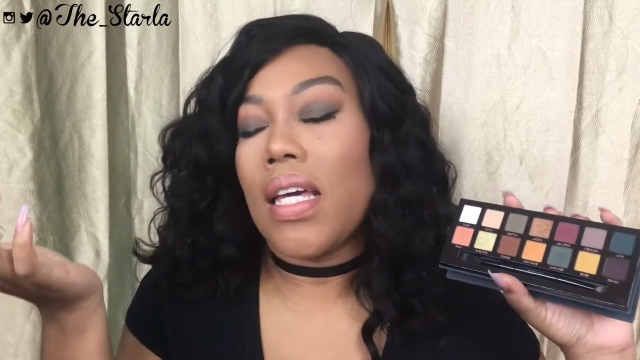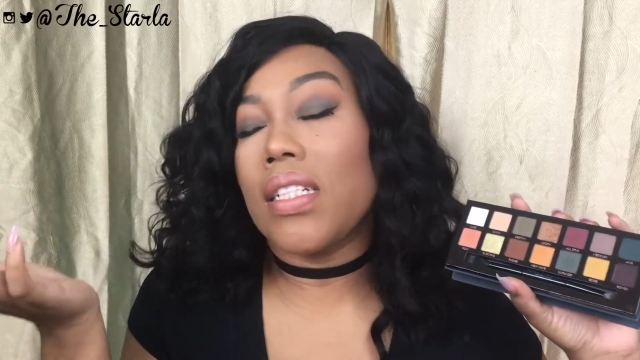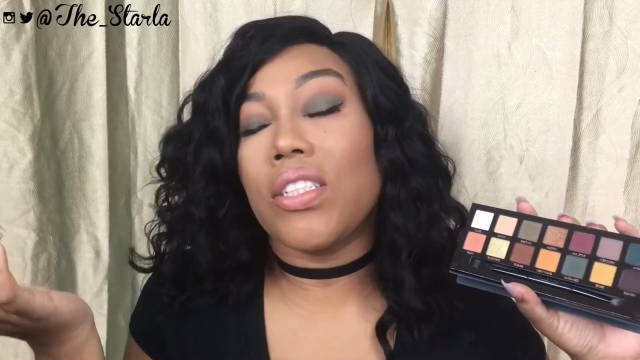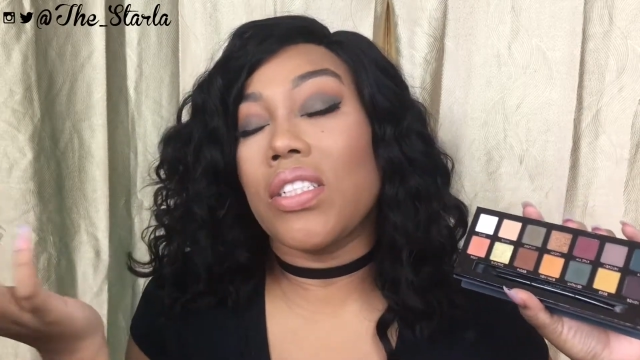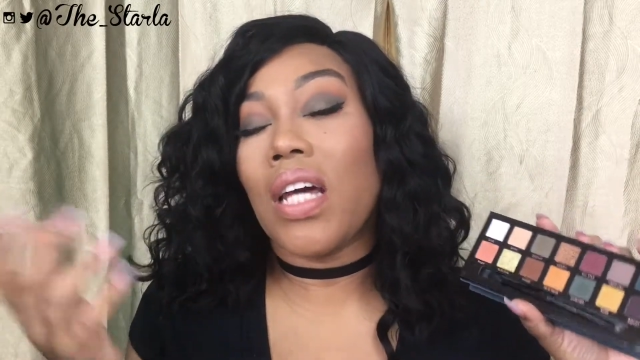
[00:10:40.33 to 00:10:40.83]

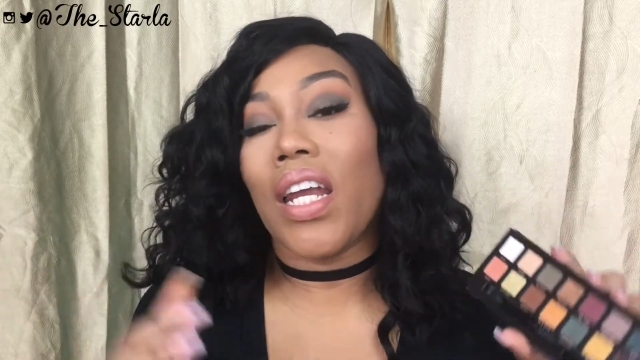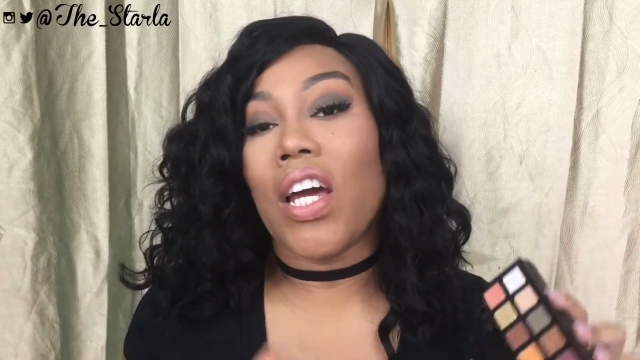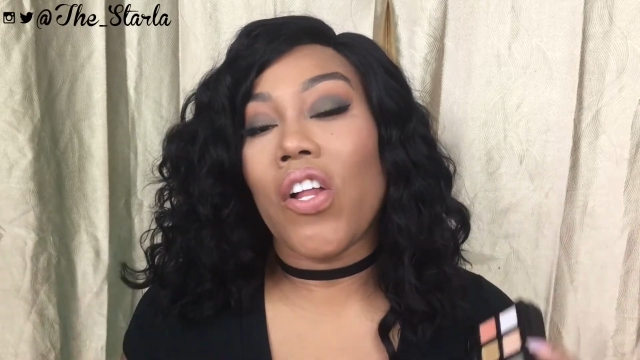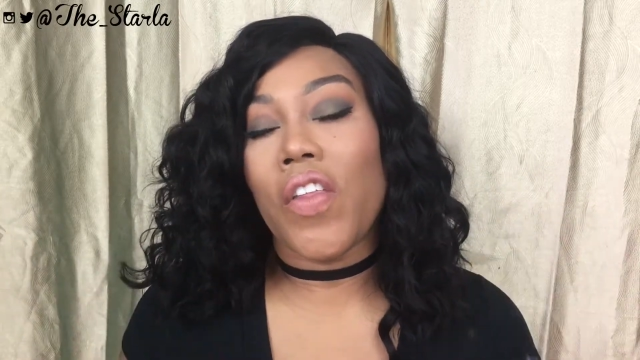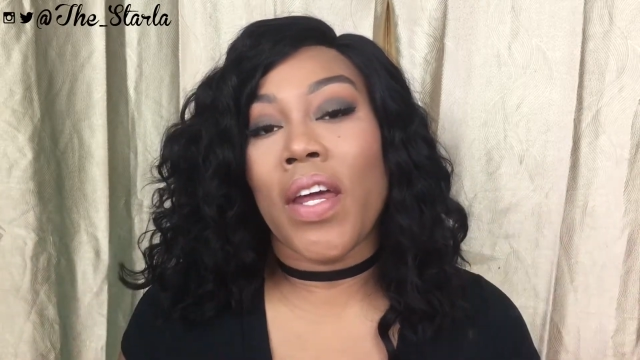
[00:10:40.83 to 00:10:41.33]
it's just not a
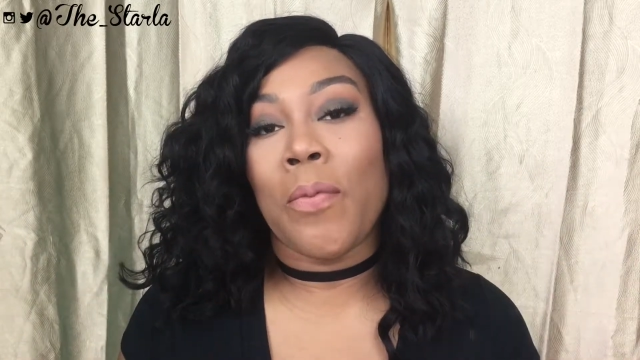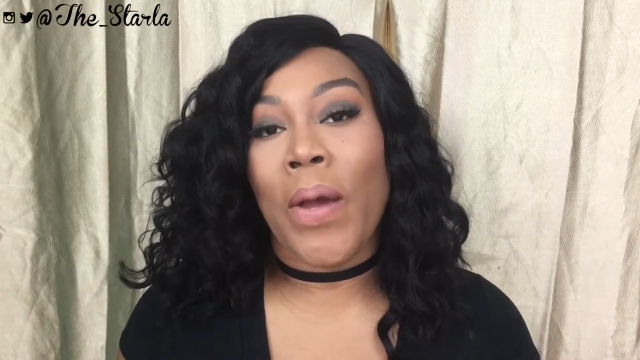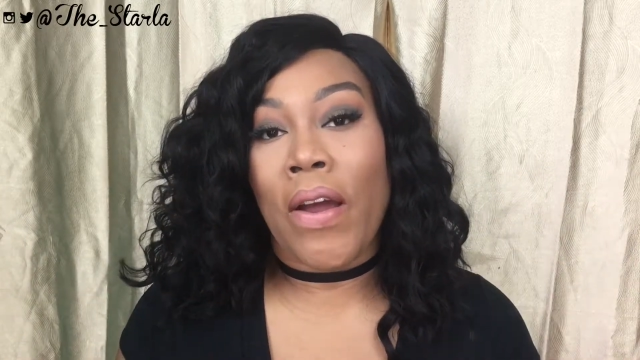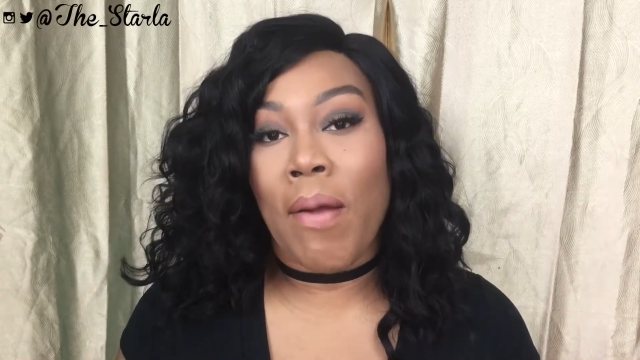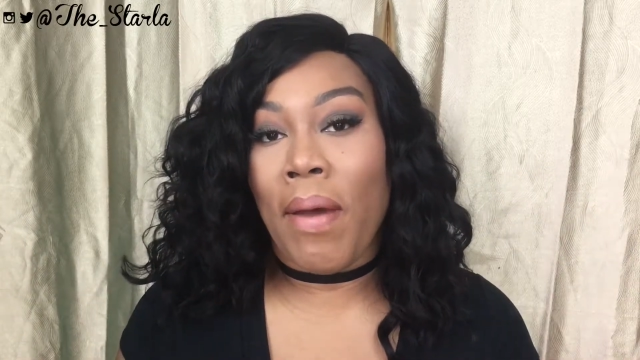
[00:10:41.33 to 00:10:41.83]
color that I
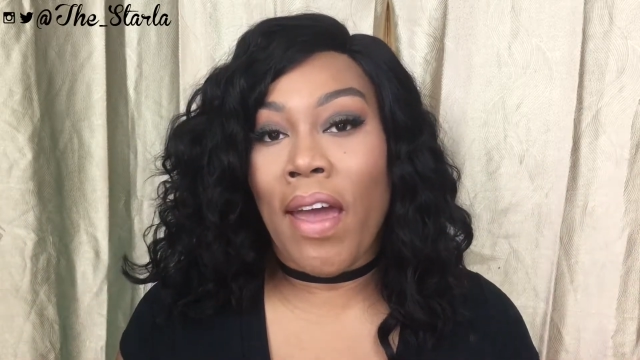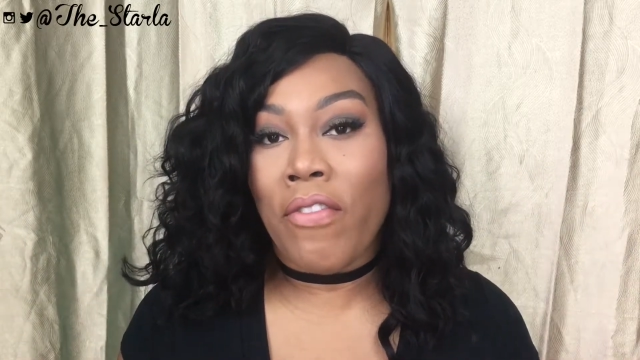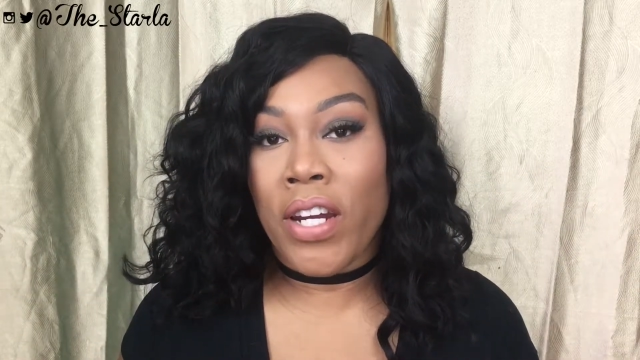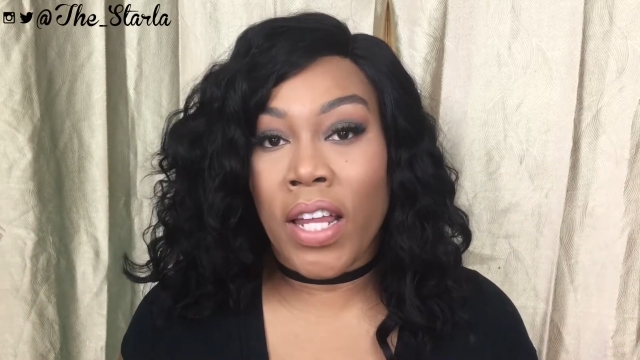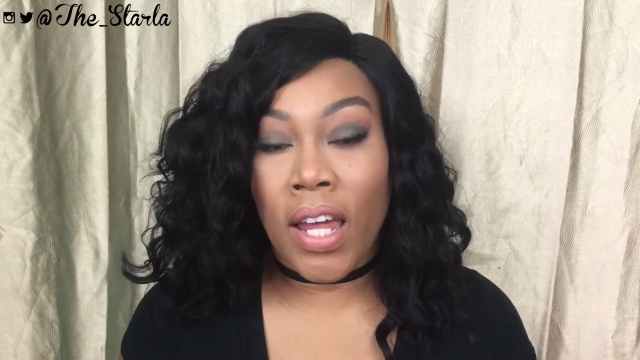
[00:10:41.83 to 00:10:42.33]
wear in my
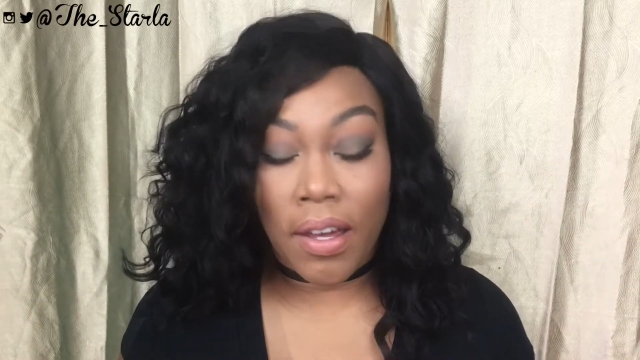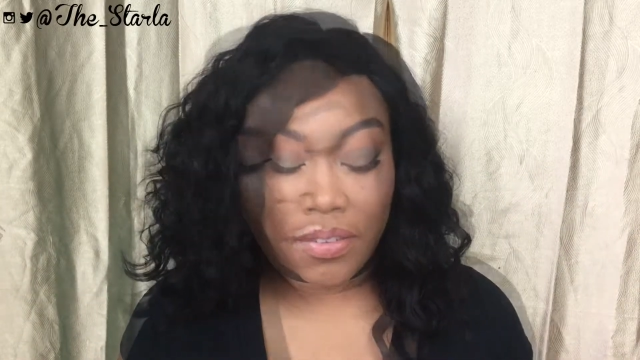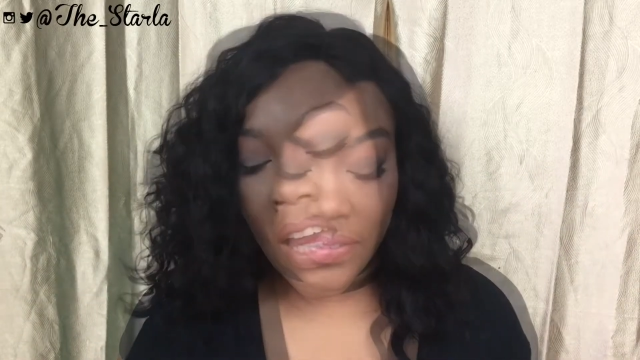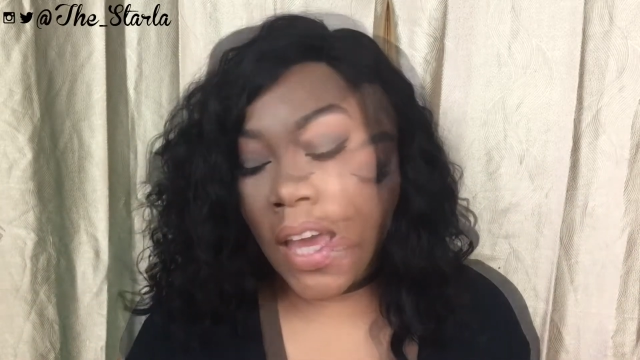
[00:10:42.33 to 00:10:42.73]
everyday life.